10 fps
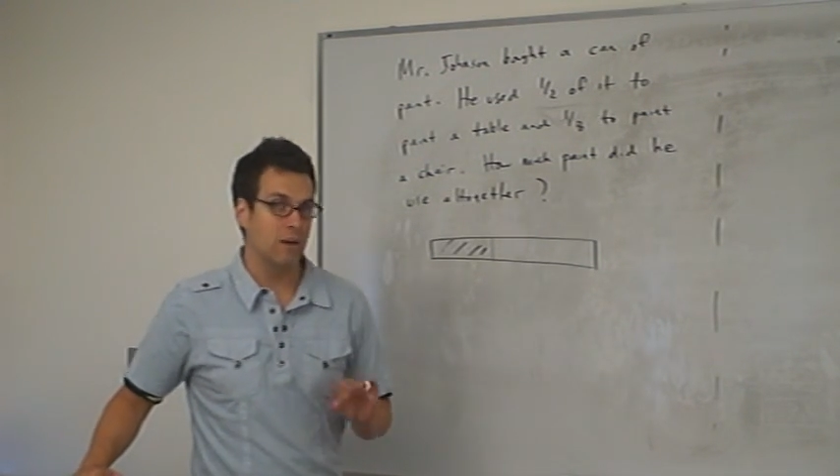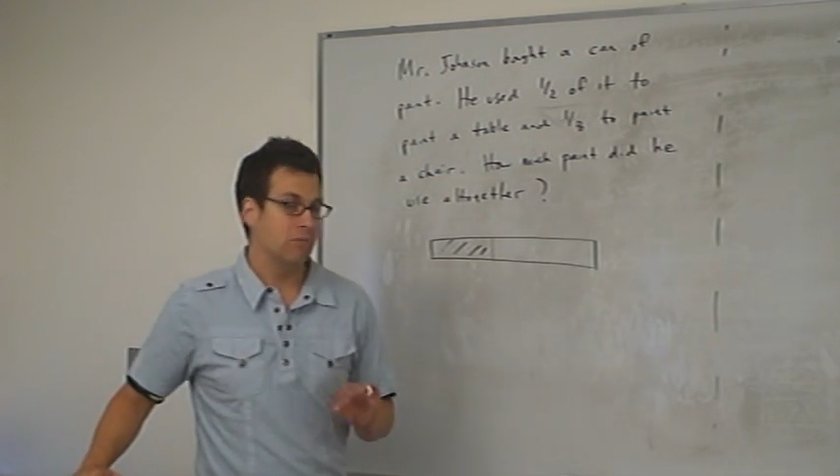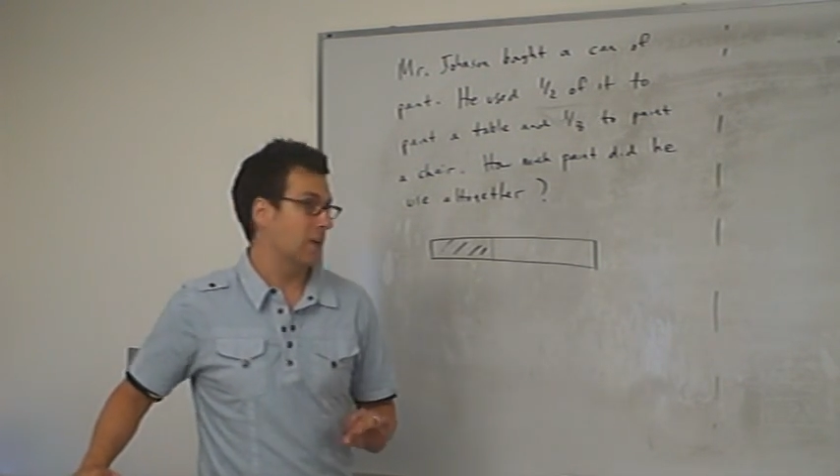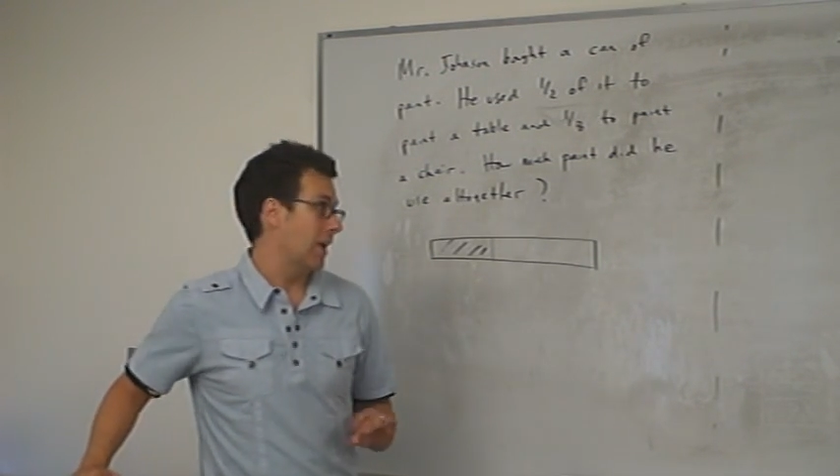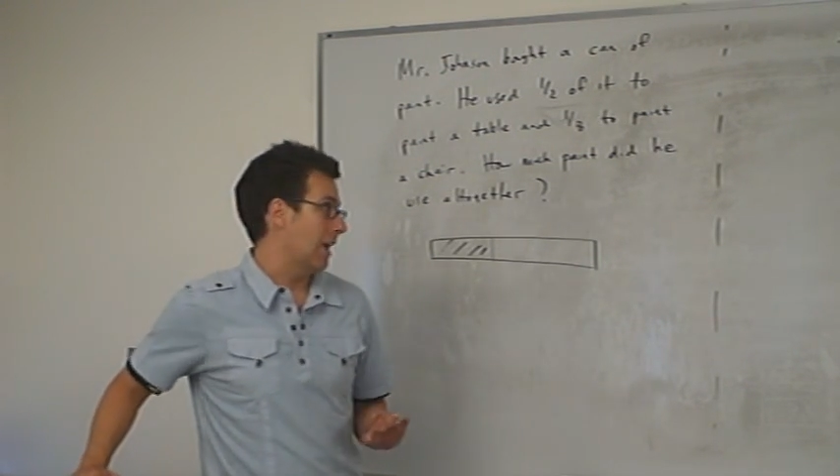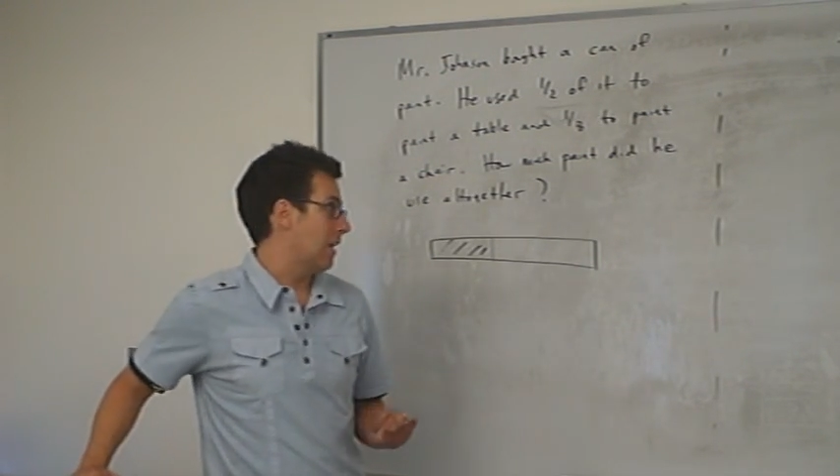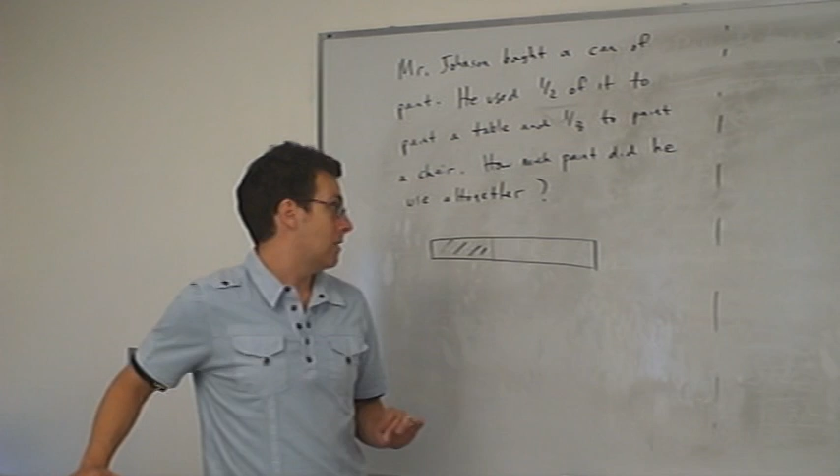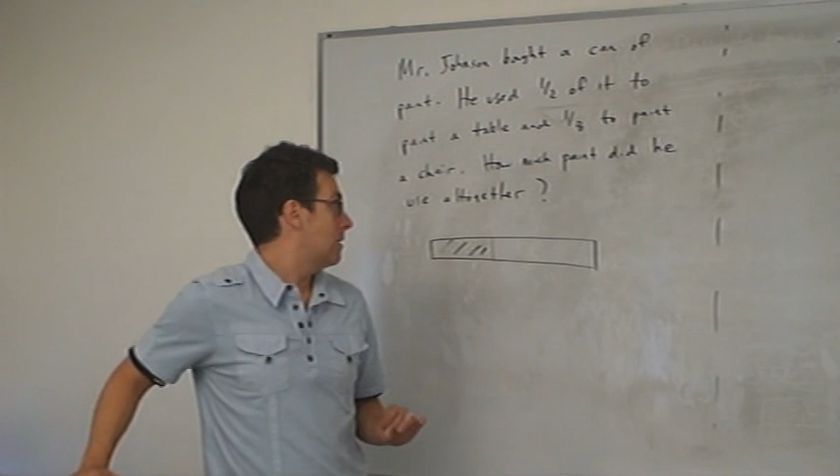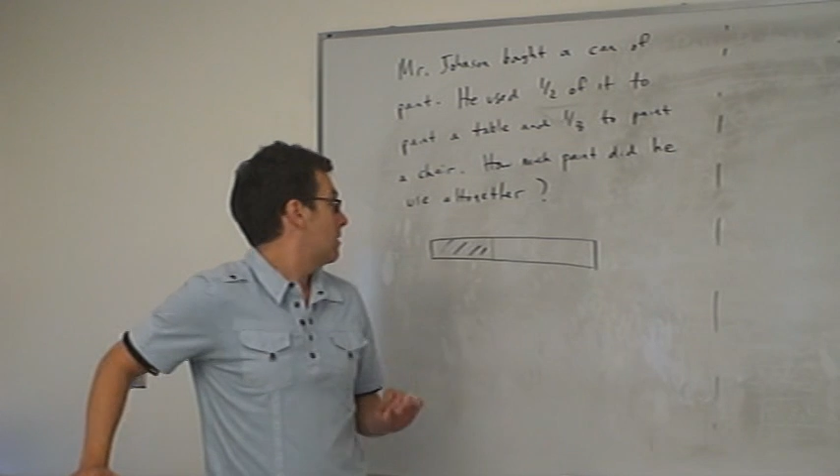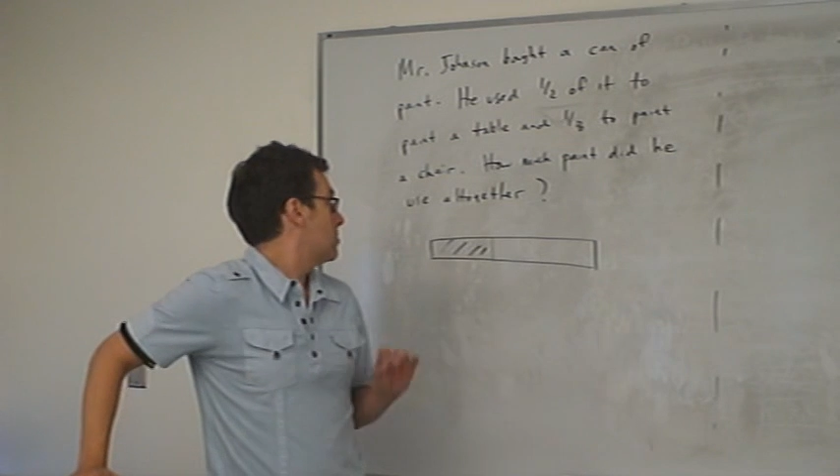of the
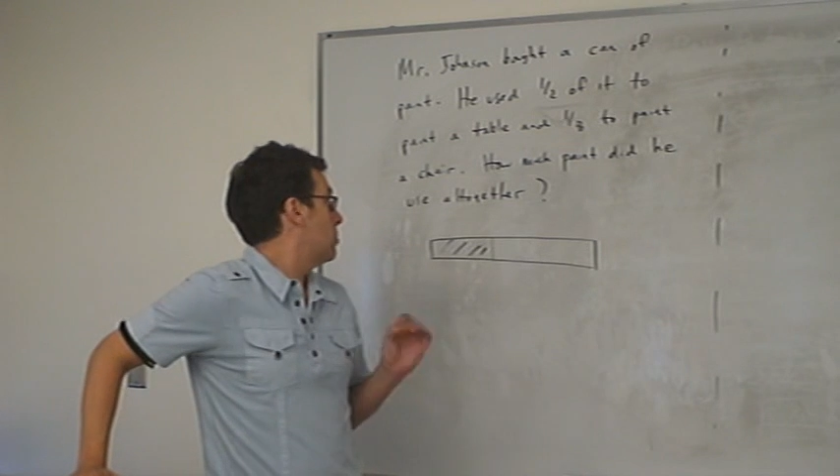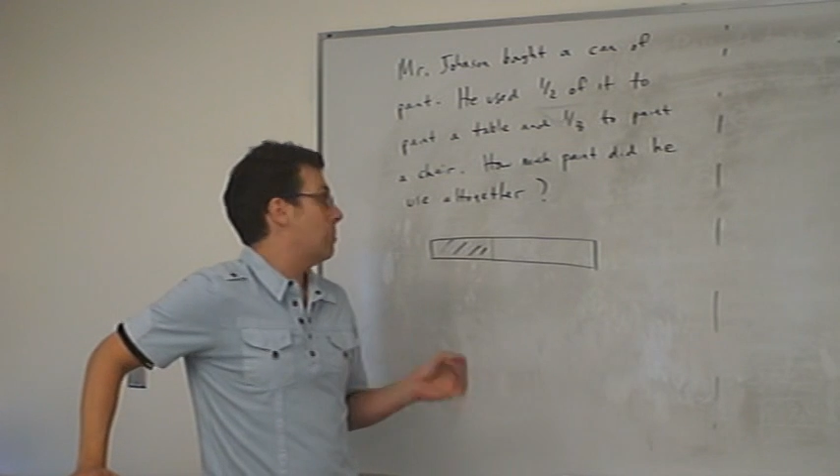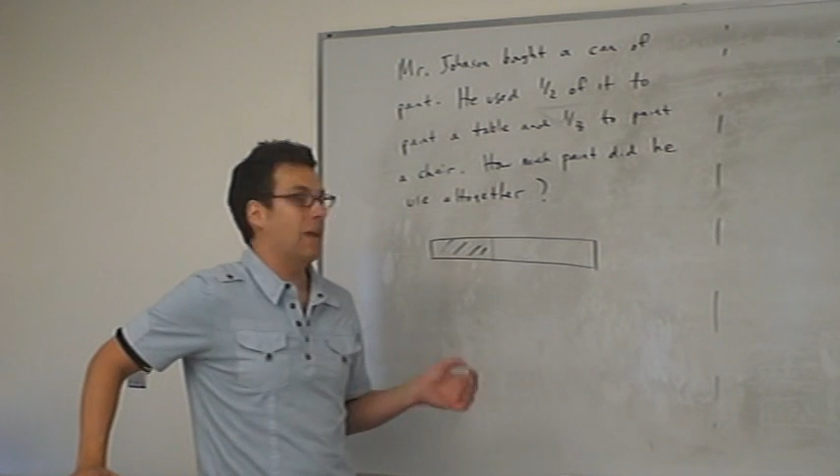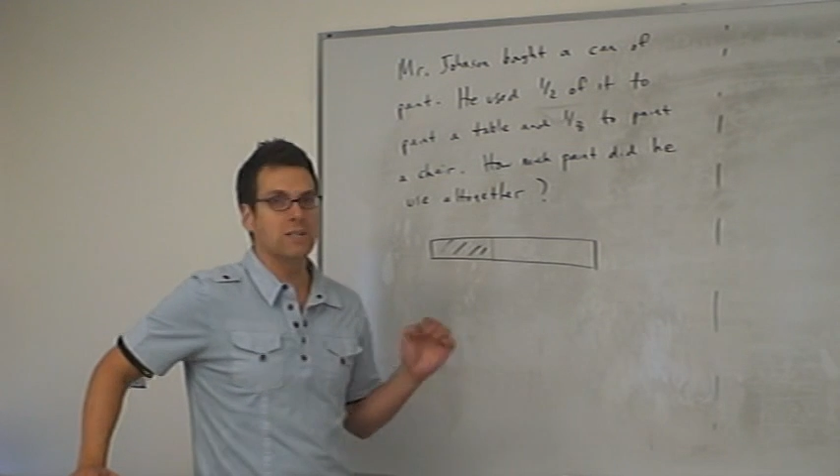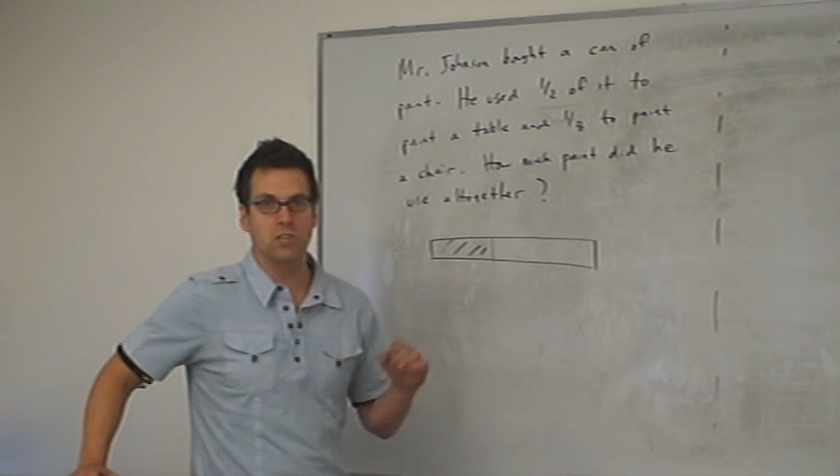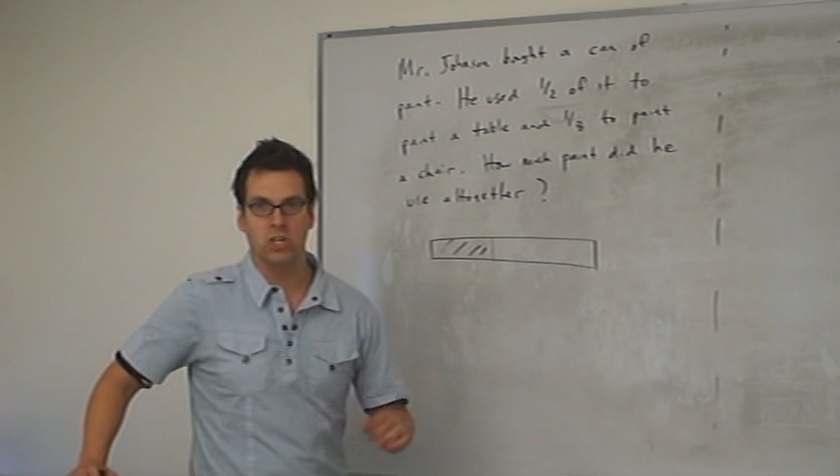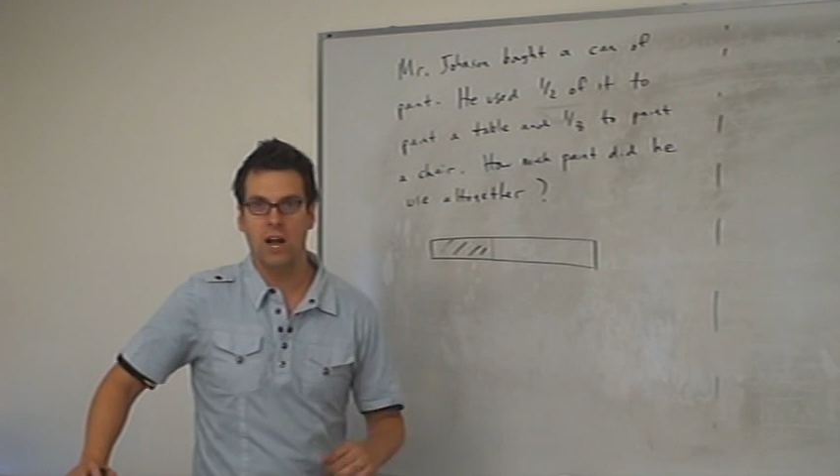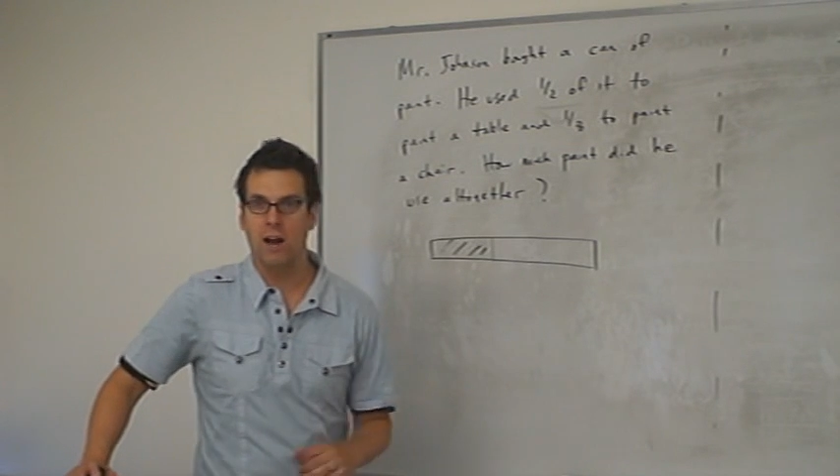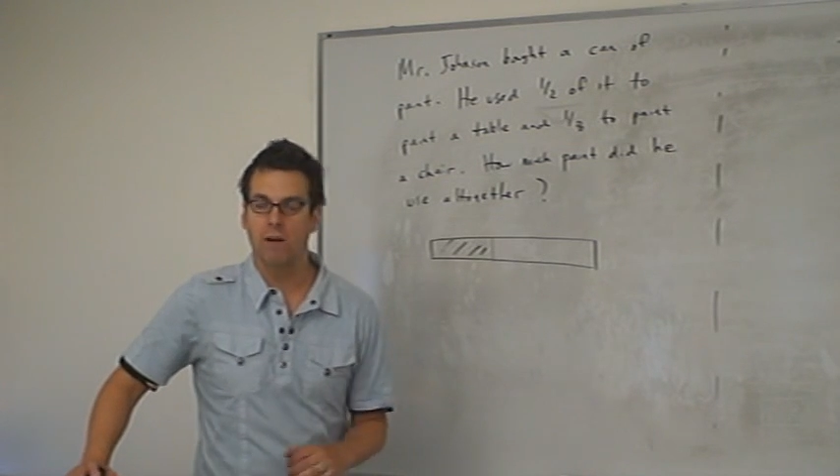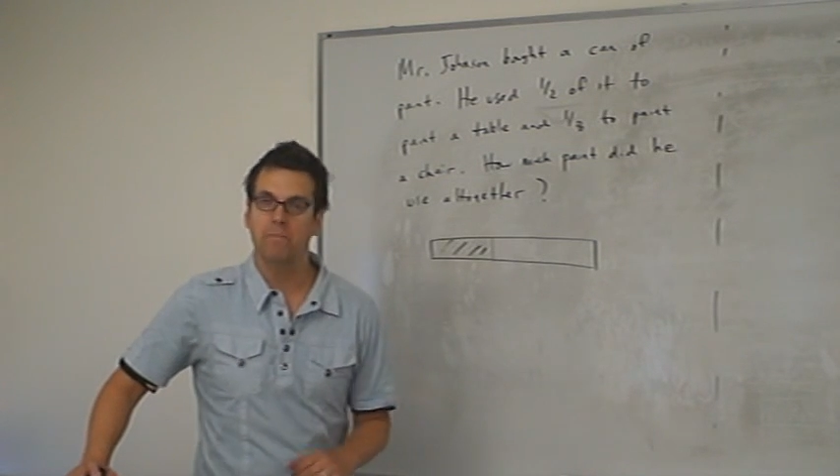can to paint a
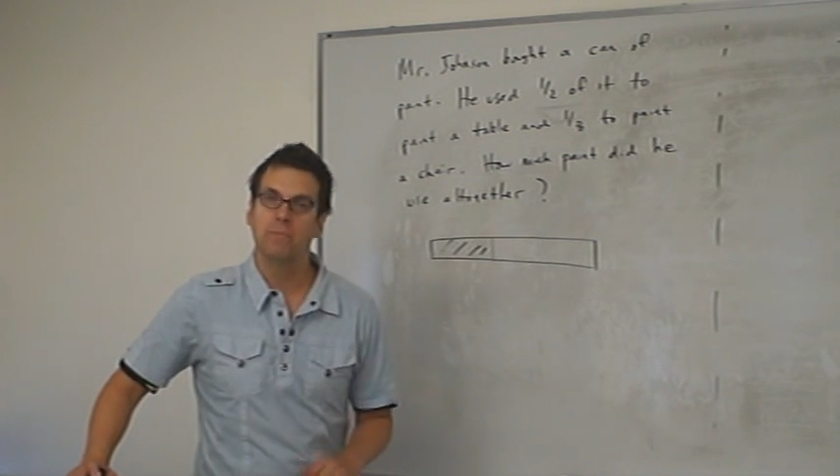chair.